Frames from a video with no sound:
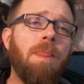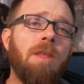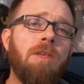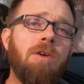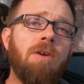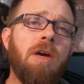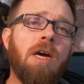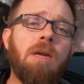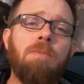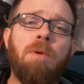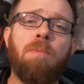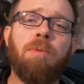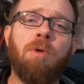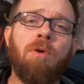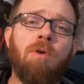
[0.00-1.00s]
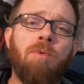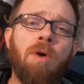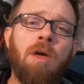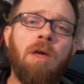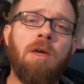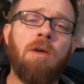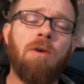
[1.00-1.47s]
You're not going to be blown
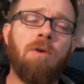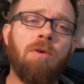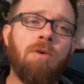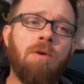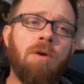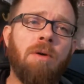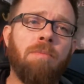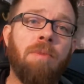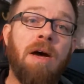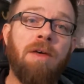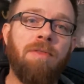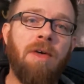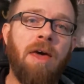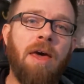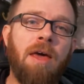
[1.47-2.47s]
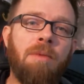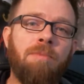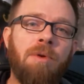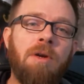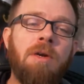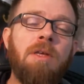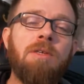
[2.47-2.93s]
away, by that,
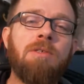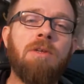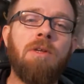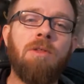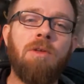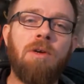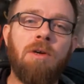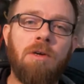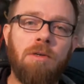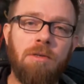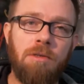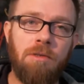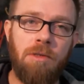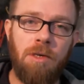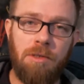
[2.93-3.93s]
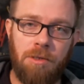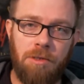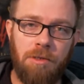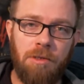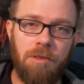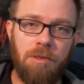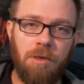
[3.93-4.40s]
but it is going to look
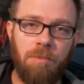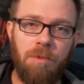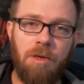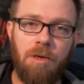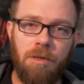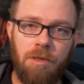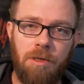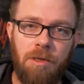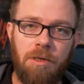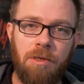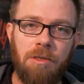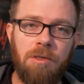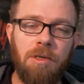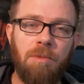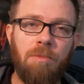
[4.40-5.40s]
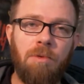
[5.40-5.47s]
decent. It's going to be clean. It's going to